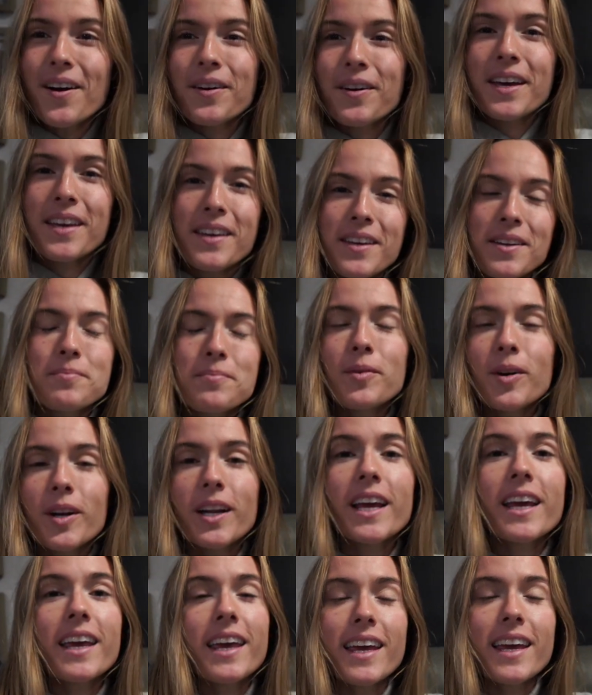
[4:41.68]
Okay, good
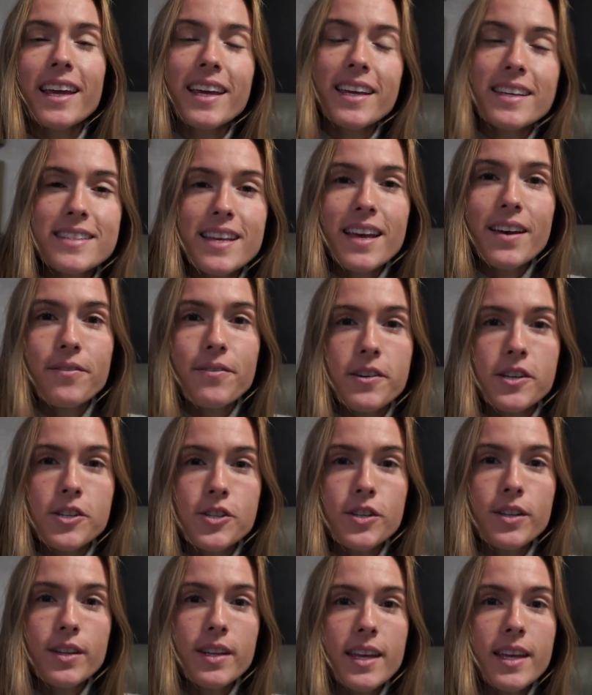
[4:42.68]
morning. It is
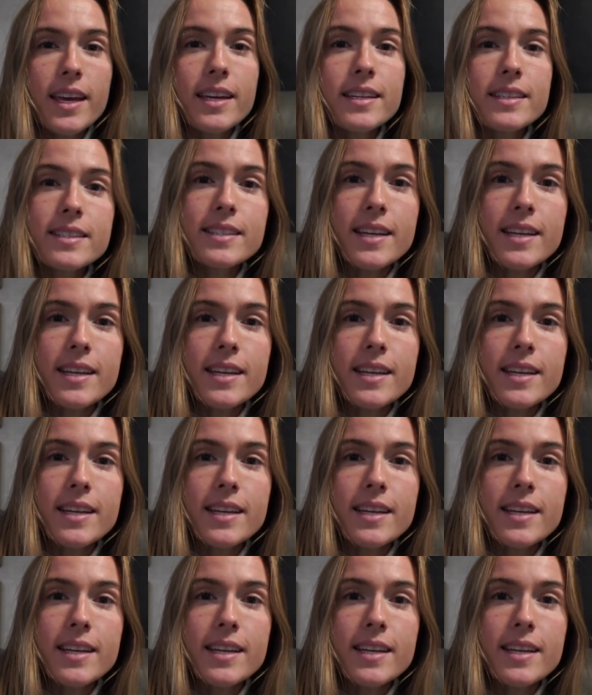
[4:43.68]
officially